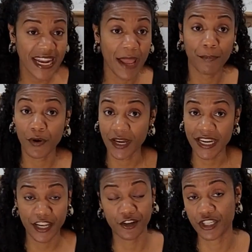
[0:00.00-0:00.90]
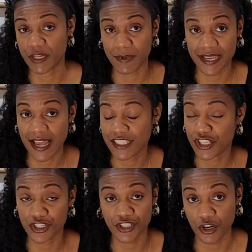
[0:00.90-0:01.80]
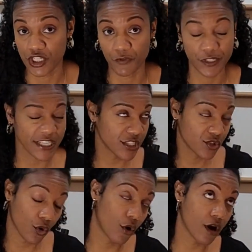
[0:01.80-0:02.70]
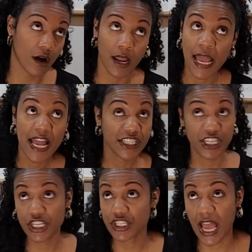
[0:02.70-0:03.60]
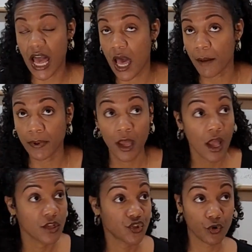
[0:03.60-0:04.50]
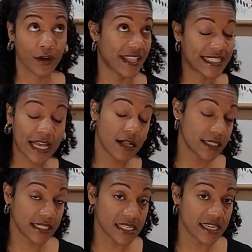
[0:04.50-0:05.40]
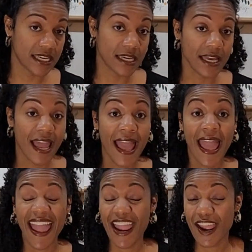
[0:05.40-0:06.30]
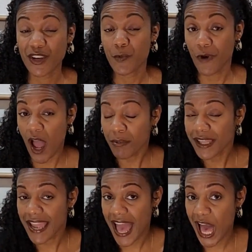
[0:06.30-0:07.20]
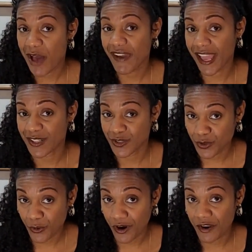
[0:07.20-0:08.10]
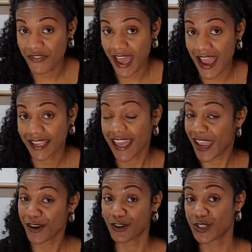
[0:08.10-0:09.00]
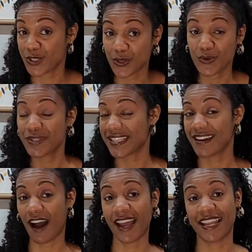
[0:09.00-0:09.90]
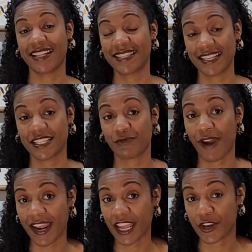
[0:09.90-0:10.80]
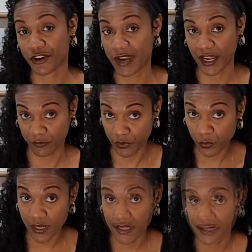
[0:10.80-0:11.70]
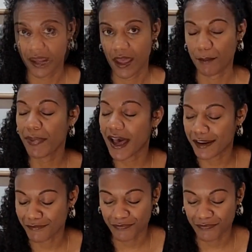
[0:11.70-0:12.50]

and put it in your GPS and just search for tea store, tea shop, store that sells tea. And you probably have a store that caters to tea audiences right in your neck of the woods. But